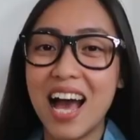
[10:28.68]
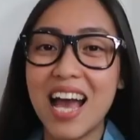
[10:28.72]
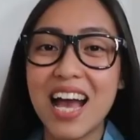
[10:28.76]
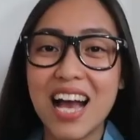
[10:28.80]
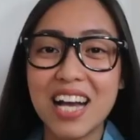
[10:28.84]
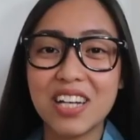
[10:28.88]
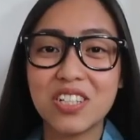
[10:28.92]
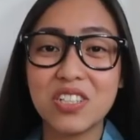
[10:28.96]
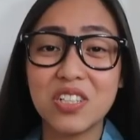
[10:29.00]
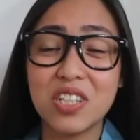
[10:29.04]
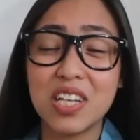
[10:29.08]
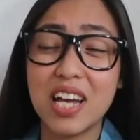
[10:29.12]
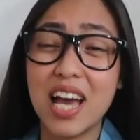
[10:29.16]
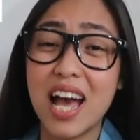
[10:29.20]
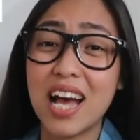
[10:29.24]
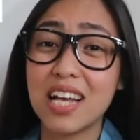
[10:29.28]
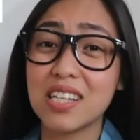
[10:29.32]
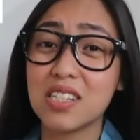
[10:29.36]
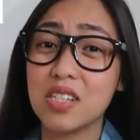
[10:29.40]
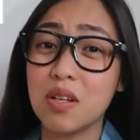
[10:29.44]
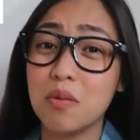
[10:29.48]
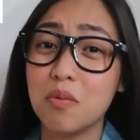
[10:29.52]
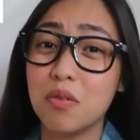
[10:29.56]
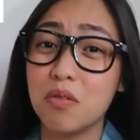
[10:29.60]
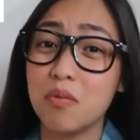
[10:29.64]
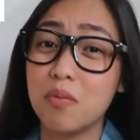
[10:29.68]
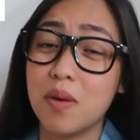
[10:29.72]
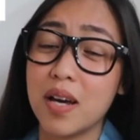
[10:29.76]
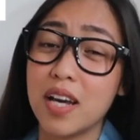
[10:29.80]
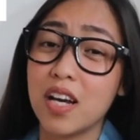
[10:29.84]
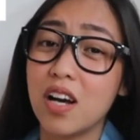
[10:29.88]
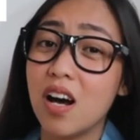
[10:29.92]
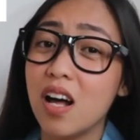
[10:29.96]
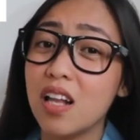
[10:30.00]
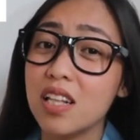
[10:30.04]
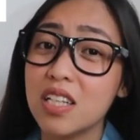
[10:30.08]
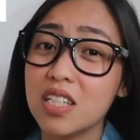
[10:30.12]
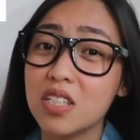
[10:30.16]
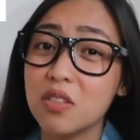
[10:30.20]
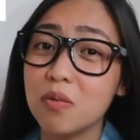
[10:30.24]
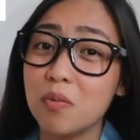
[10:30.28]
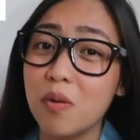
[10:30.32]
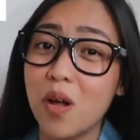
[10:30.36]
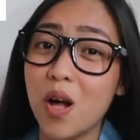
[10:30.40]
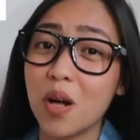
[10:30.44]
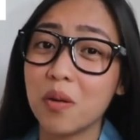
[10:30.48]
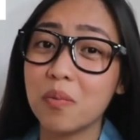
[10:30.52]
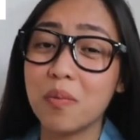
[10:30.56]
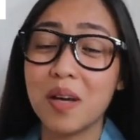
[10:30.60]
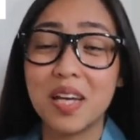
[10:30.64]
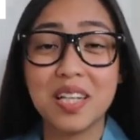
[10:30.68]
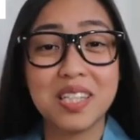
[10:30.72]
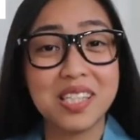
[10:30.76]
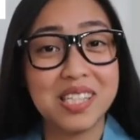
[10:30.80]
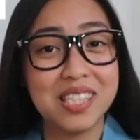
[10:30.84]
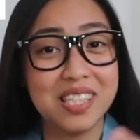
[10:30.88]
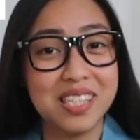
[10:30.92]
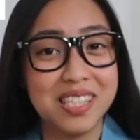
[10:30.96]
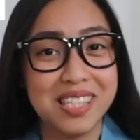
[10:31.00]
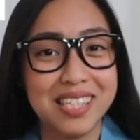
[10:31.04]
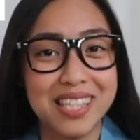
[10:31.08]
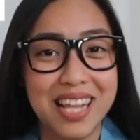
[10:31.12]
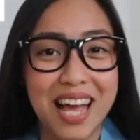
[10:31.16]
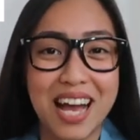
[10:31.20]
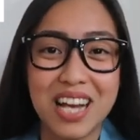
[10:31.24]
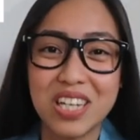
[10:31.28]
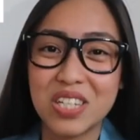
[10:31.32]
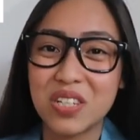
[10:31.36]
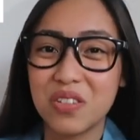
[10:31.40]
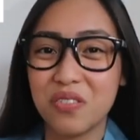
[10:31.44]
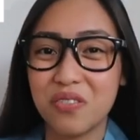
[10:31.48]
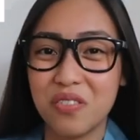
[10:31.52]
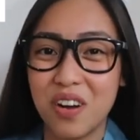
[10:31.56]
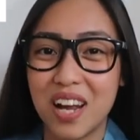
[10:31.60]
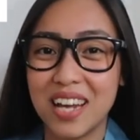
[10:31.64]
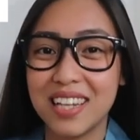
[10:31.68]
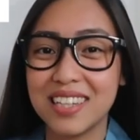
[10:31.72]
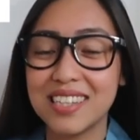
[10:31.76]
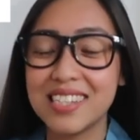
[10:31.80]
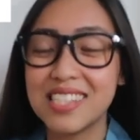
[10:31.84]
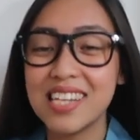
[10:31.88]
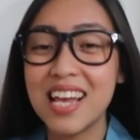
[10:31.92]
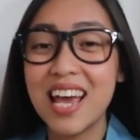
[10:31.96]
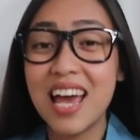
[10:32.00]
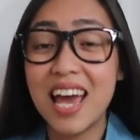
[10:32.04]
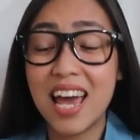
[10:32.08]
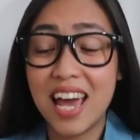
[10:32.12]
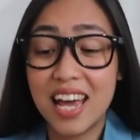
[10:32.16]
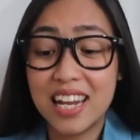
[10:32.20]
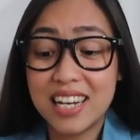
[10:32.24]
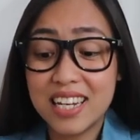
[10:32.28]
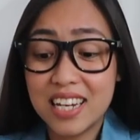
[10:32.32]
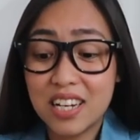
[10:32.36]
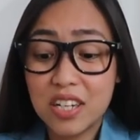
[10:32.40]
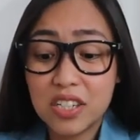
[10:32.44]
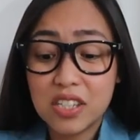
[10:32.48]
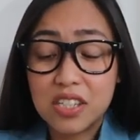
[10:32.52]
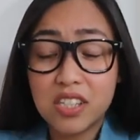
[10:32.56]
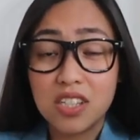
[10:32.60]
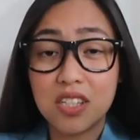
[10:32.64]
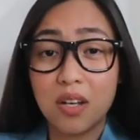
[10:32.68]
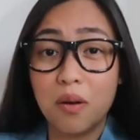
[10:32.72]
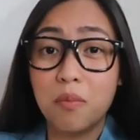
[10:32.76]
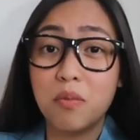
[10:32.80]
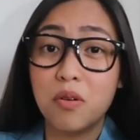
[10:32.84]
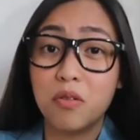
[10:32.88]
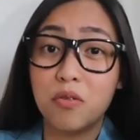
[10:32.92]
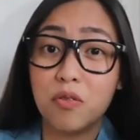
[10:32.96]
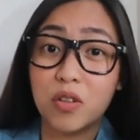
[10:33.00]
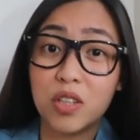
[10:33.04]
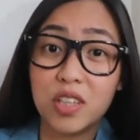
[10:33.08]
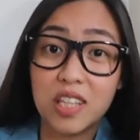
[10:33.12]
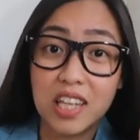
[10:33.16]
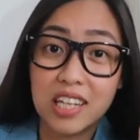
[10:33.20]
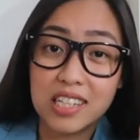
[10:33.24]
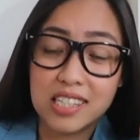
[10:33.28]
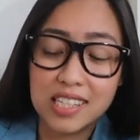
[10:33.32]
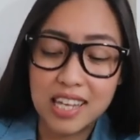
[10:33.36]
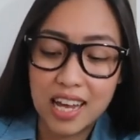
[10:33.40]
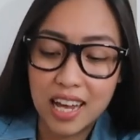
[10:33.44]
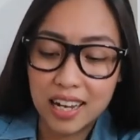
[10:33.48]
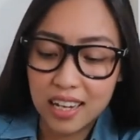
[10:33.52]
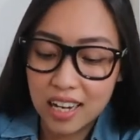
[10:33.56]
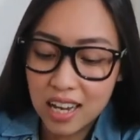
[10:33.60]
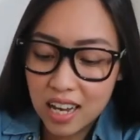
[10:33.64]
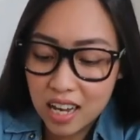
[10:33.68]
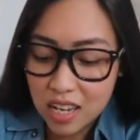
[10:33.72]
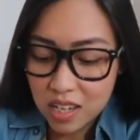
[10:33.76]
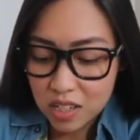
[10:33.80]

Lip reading: I actually asked some of my college blockmates slash friends, and here's some of what they said.